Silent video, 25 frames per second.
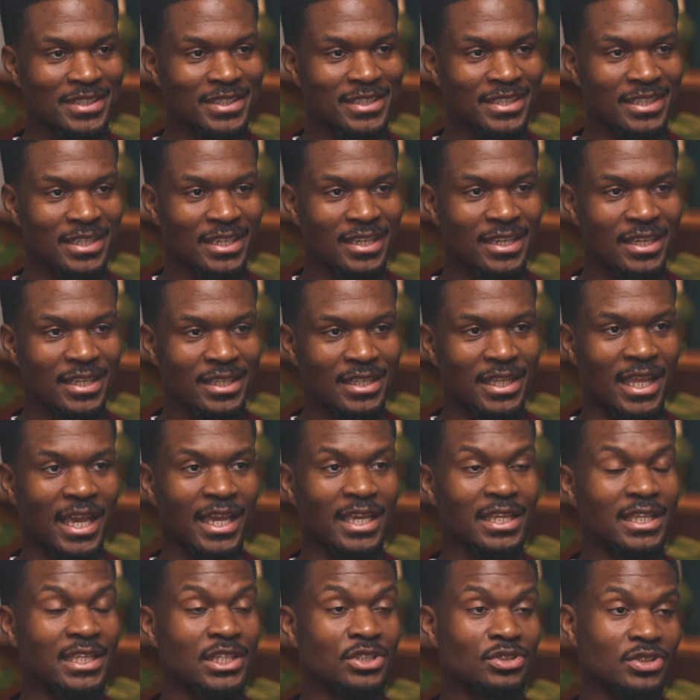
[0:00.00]
Yes.
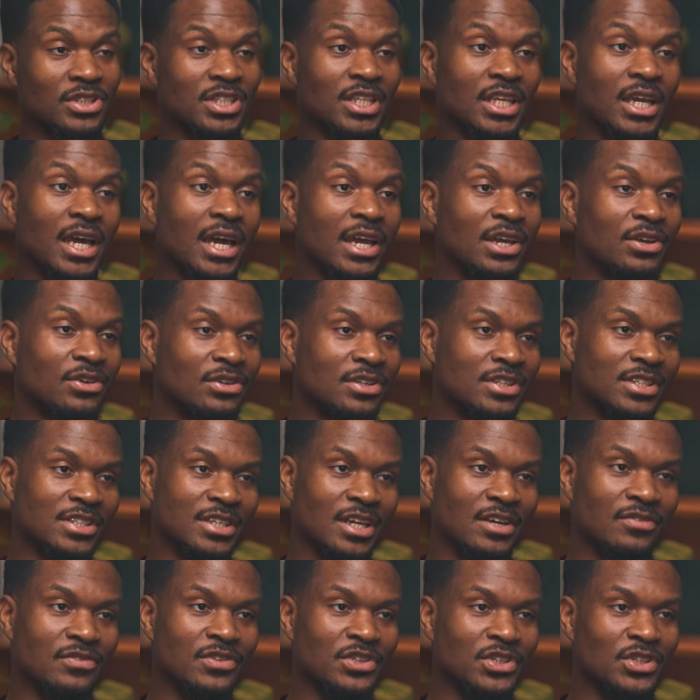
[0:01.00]
Like literally the guy who
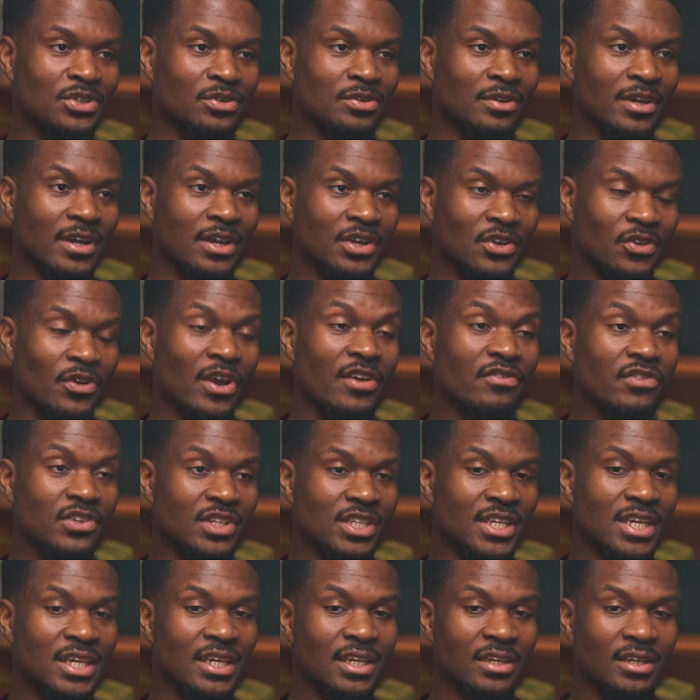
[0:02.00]
discovered
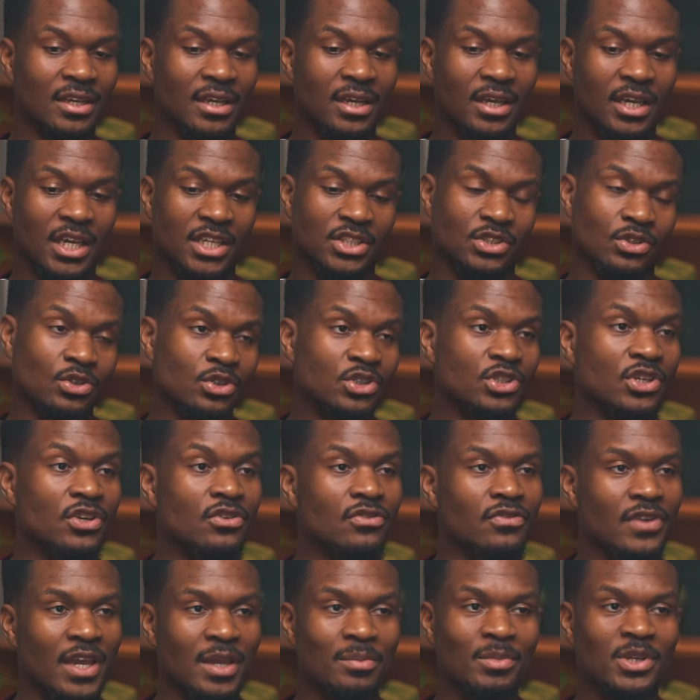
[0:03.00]
gravity is also
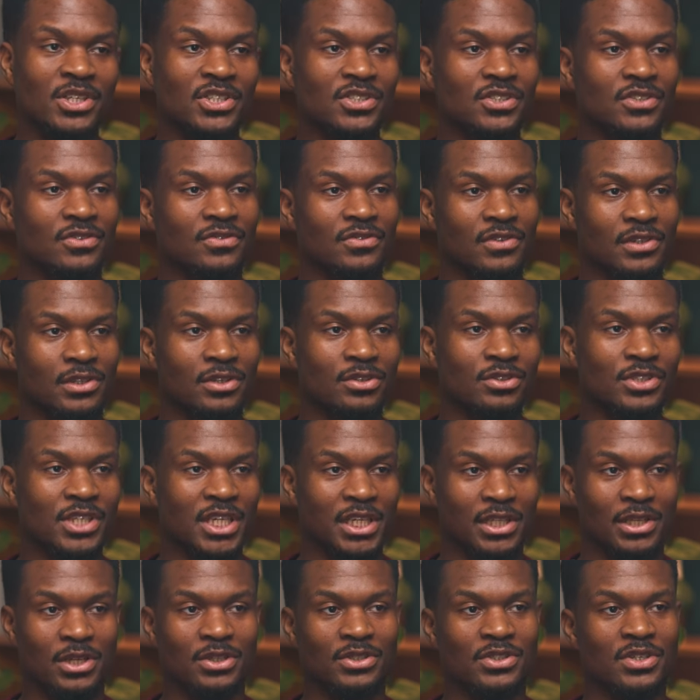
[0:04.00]
famous for
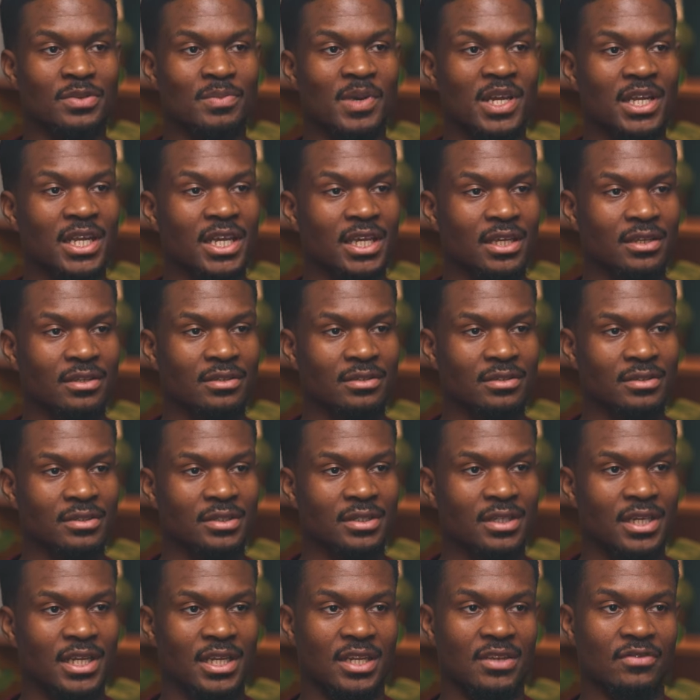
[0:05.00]
losing lots of money
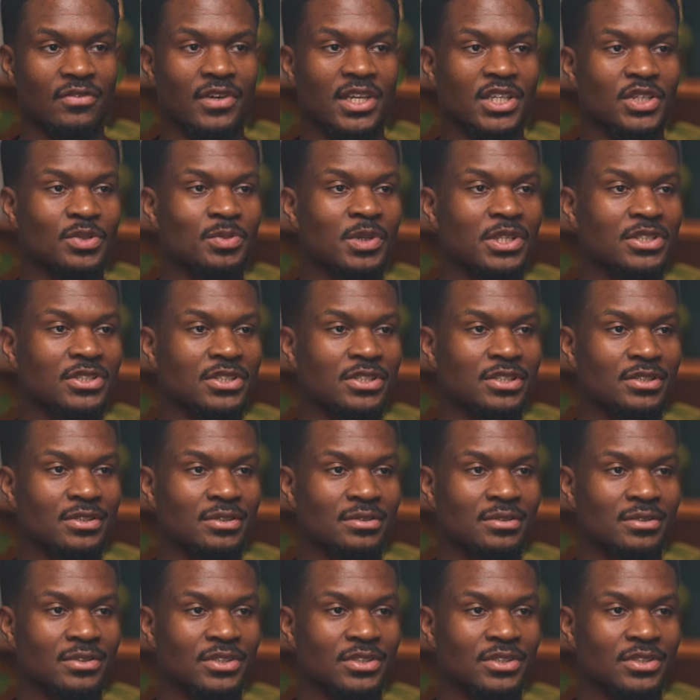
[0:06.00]
in investments.